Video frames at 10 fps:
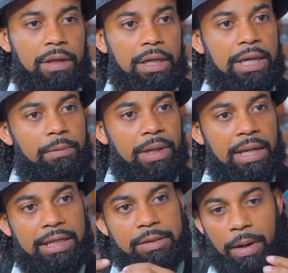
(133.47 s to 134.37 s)
And then when they
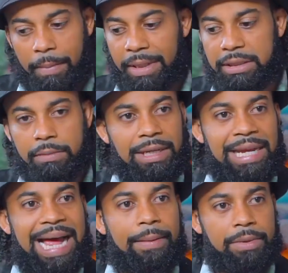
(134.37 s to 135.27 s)
experimented with the
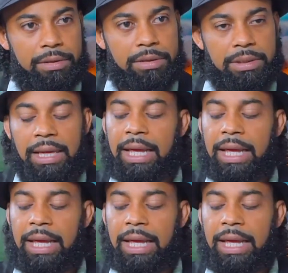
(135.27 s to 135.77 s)
almonds,